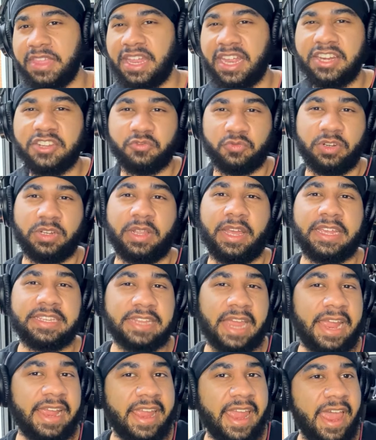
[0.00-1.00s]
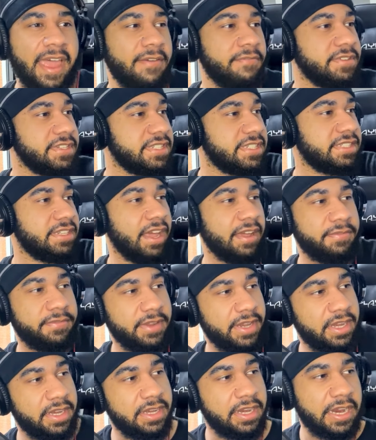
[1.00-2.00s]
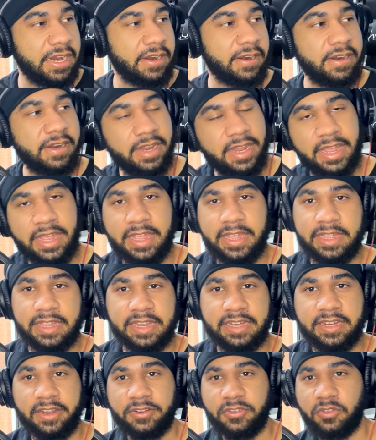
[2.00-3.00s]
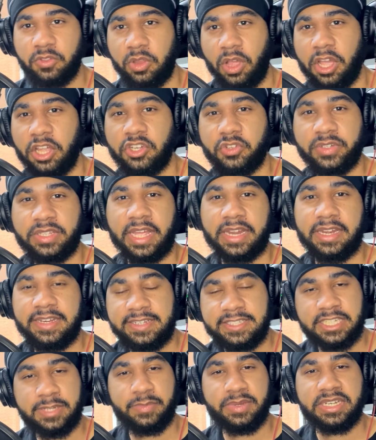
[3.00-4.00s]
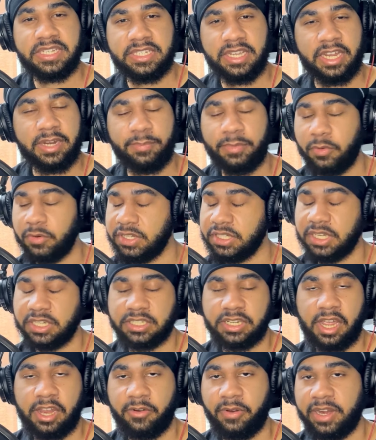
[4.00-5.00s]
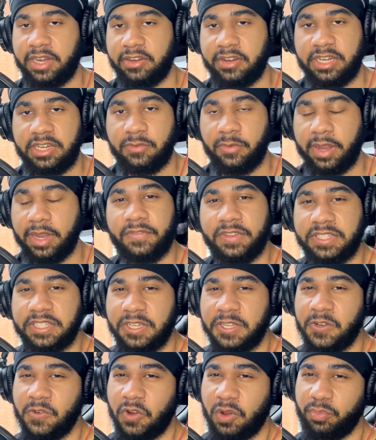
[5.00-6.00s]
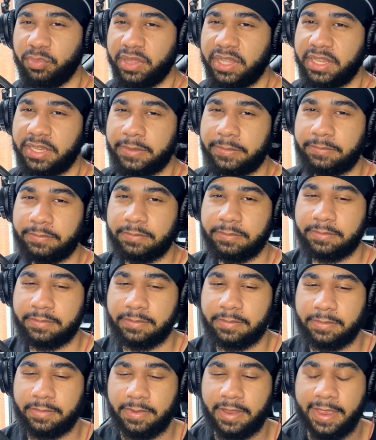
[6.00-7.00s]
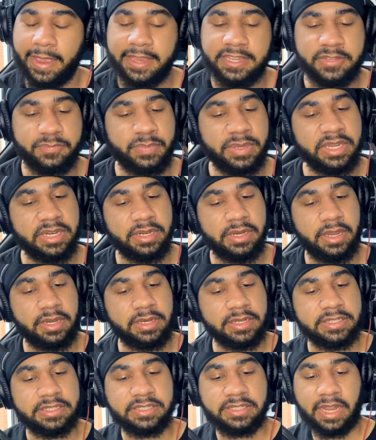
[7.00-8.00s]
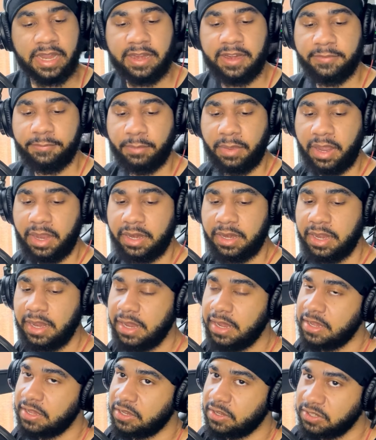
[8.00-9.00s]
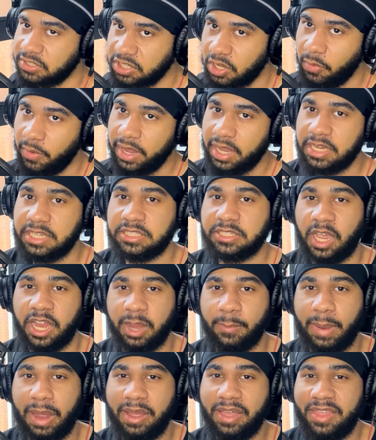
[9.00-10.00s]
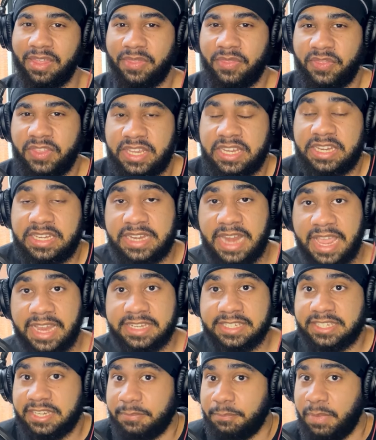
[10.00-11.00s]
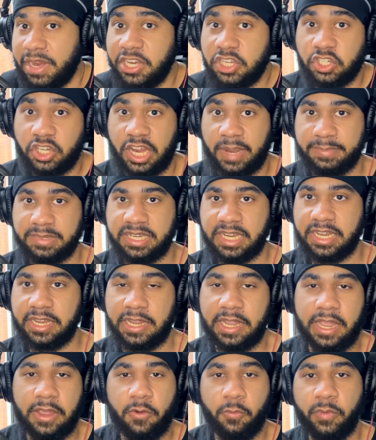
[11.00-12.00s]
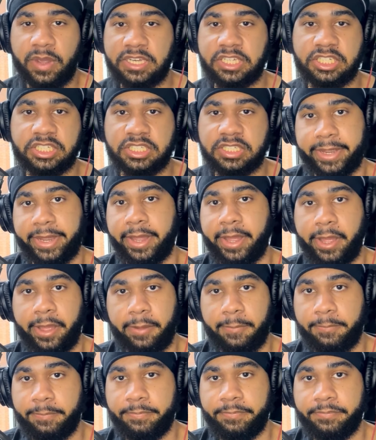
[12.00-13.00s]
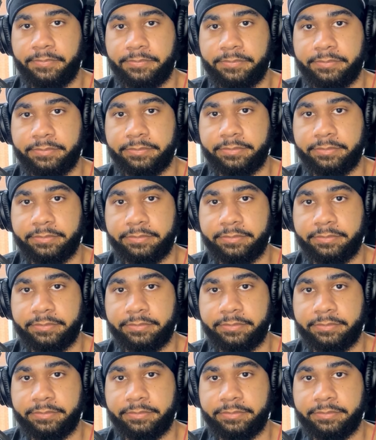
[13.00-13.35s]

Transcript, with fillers: think I just realized I have stuff in there in the laundry that needs to be done, but we're just gonna talk right here anyway. Facility roleplay has been in the state of mind. Let's go ahead and talk about the next major update, which um